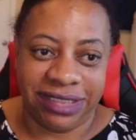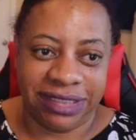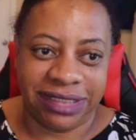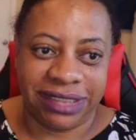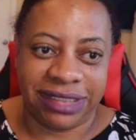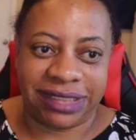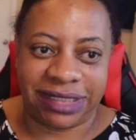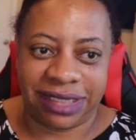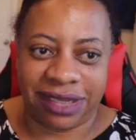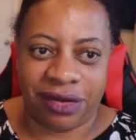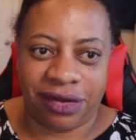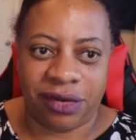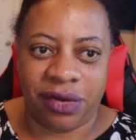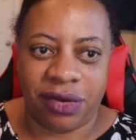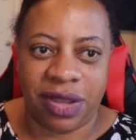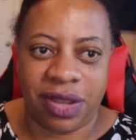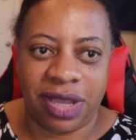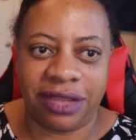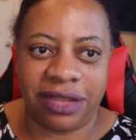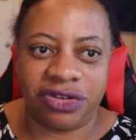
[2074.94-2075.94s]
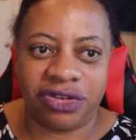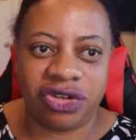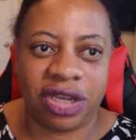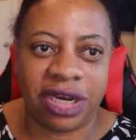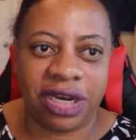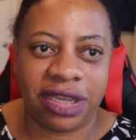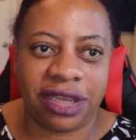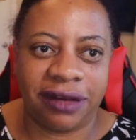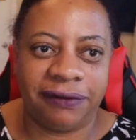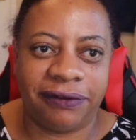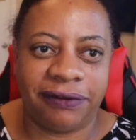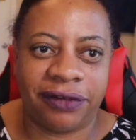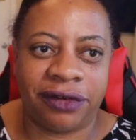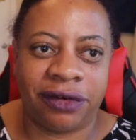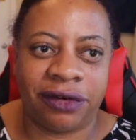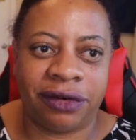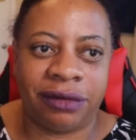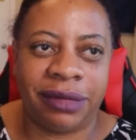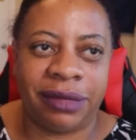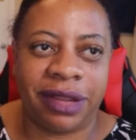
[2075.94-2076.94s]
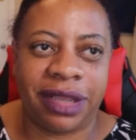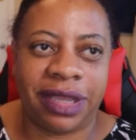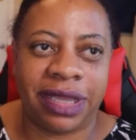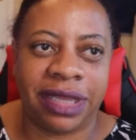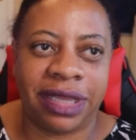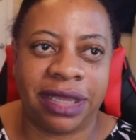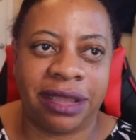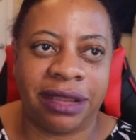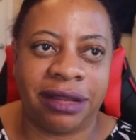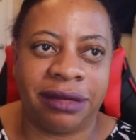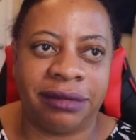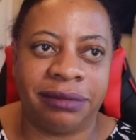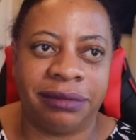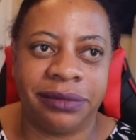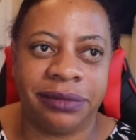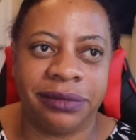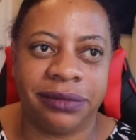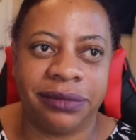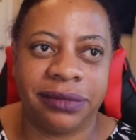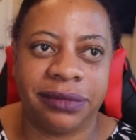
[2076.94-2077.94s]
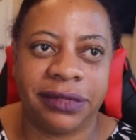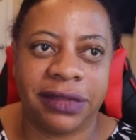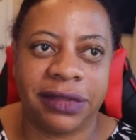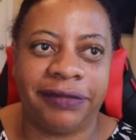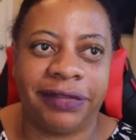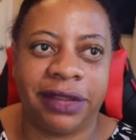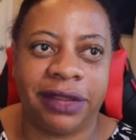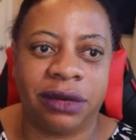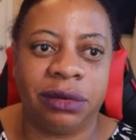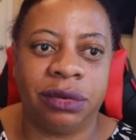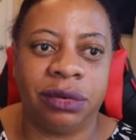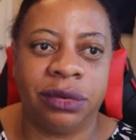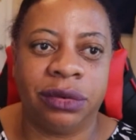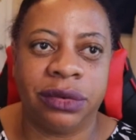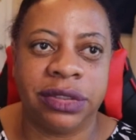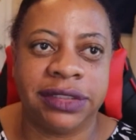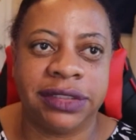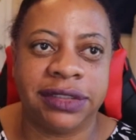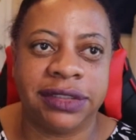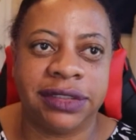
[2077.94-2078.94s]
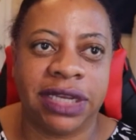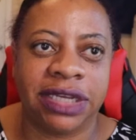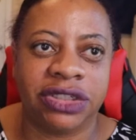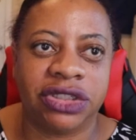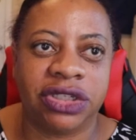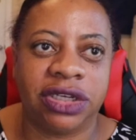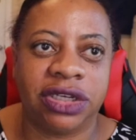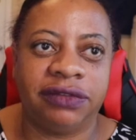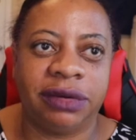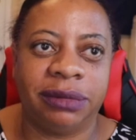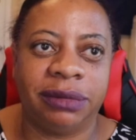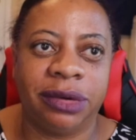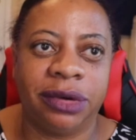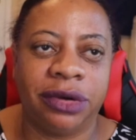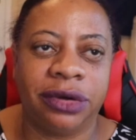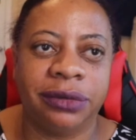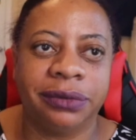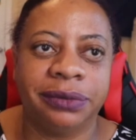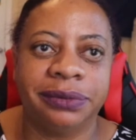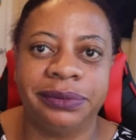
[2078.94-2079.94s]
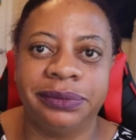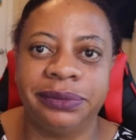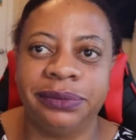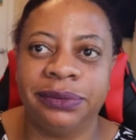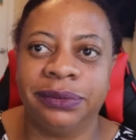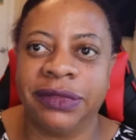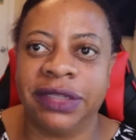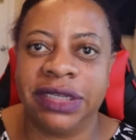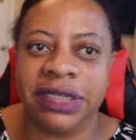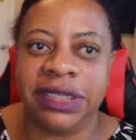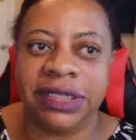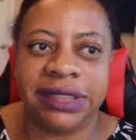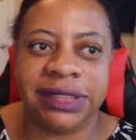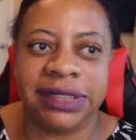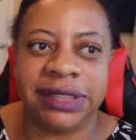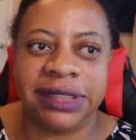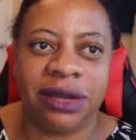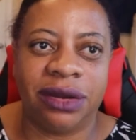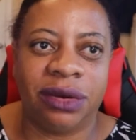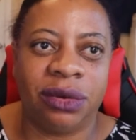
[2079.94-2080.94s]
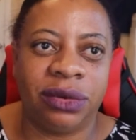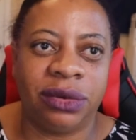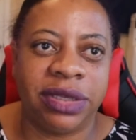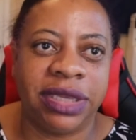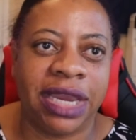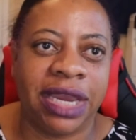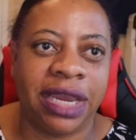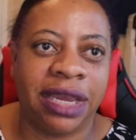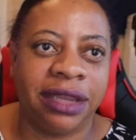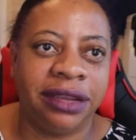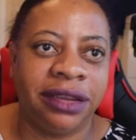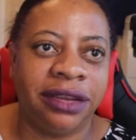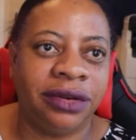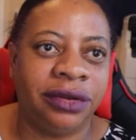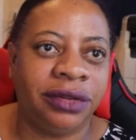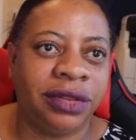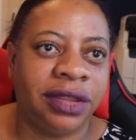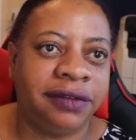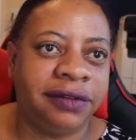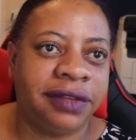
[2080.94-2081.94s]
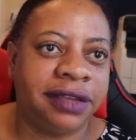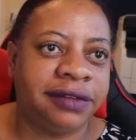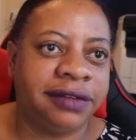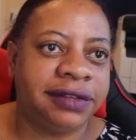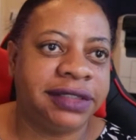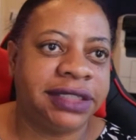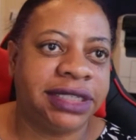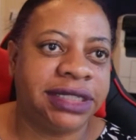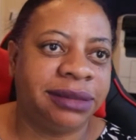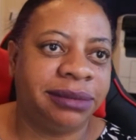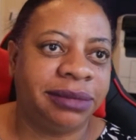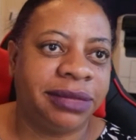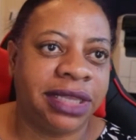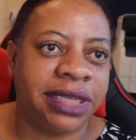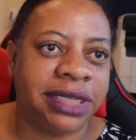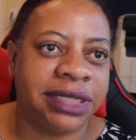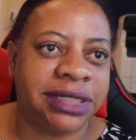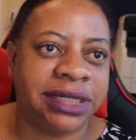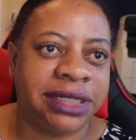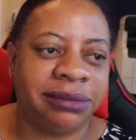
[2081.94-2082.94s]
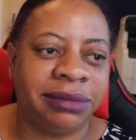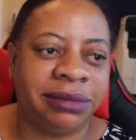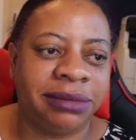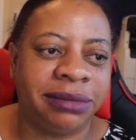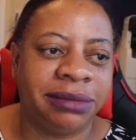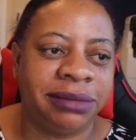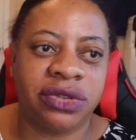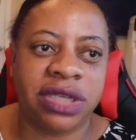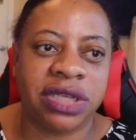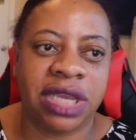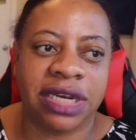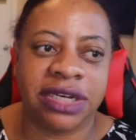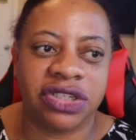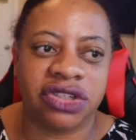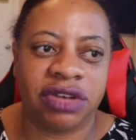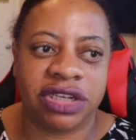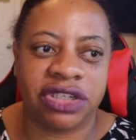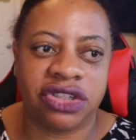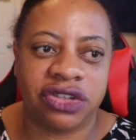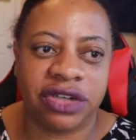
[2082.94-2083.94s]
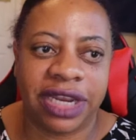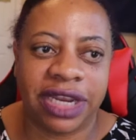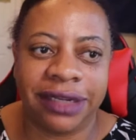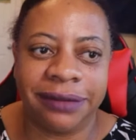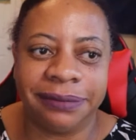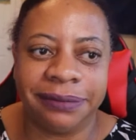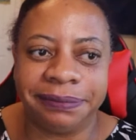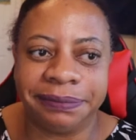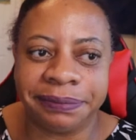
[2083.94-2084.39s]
So I'll try to confirm if that quote is actually from her. So yeah, they said some things that made you just kind of scratch your head.